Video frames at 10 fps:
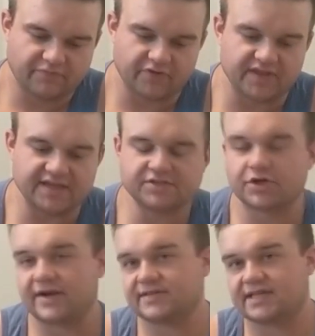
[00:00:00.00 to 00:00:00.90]
For these,
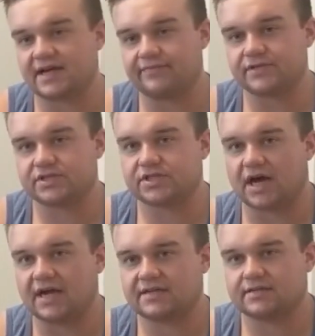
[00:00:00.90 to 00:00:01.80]
you're gonna have to take off the
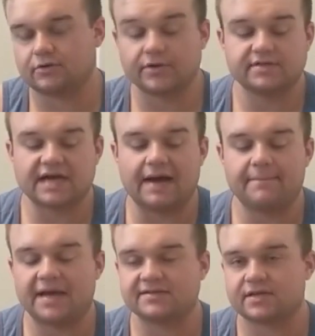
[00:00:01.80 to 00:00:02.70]
stock or the
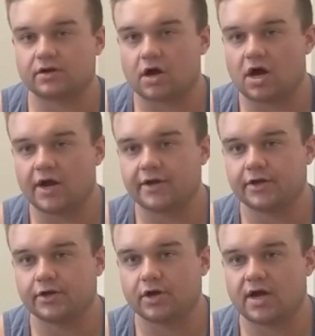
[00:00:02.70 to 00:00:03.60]
top mounts that are on
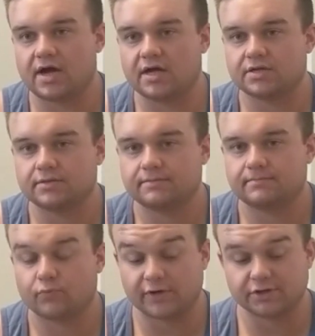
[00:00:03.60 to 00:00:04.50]
your
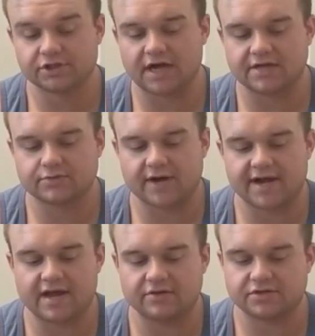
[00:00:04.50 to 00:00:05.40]
rear shocks
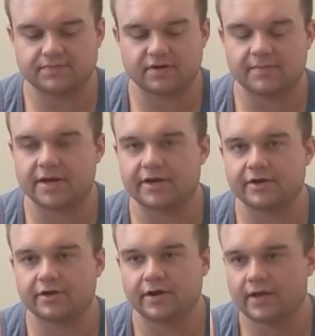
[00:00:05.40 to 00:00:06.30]
right now and just put them onto
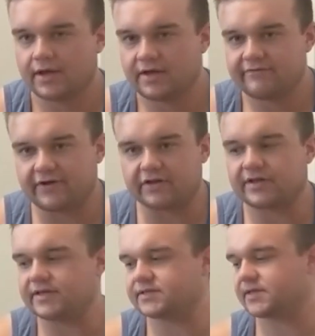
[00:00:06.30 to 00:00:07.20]
here. Fairly
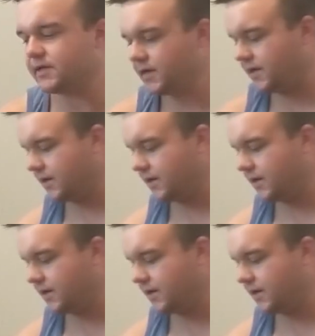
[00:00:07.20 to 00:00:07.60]
easy.